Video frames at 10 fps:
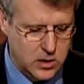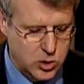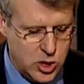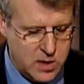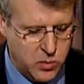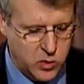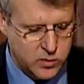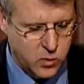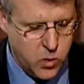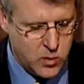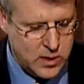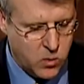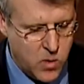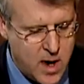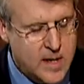John Bolton, quote,
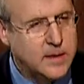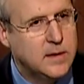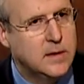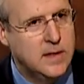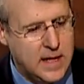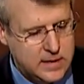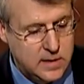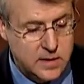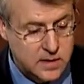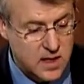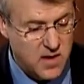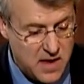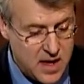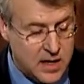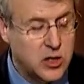Iran's test, this is
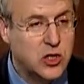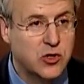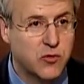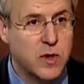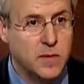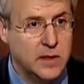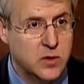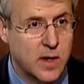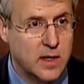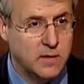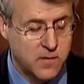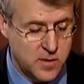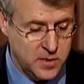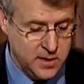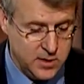an extremely striking
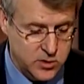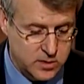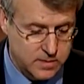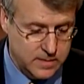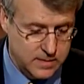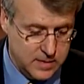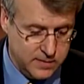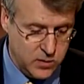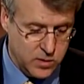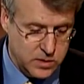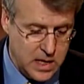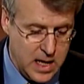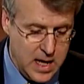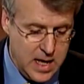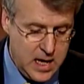formulation of yours.
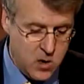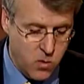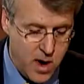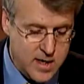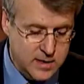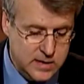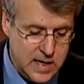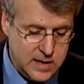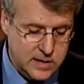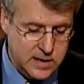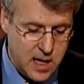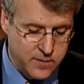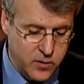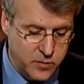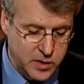Iran's test
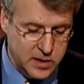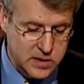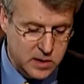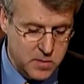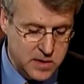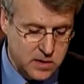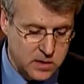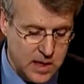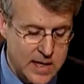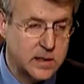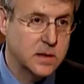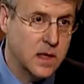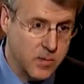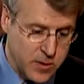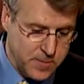salvo of ballistic missiles last
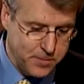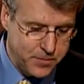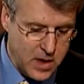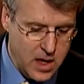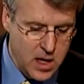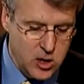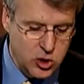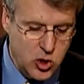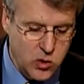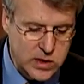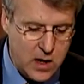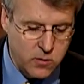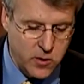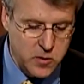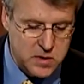summer shows how
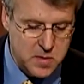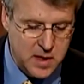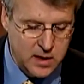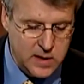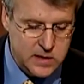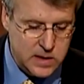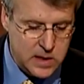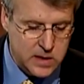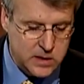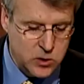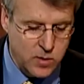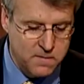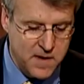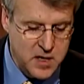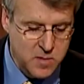close the Middle East is to a
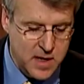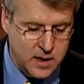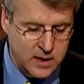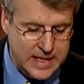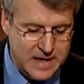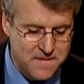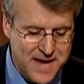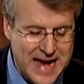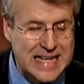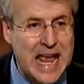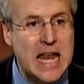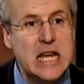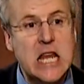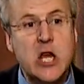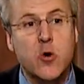fundamental, in fact,
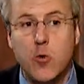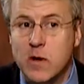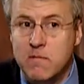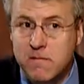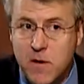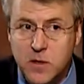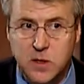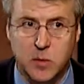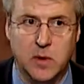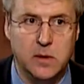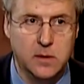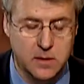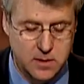an irreversible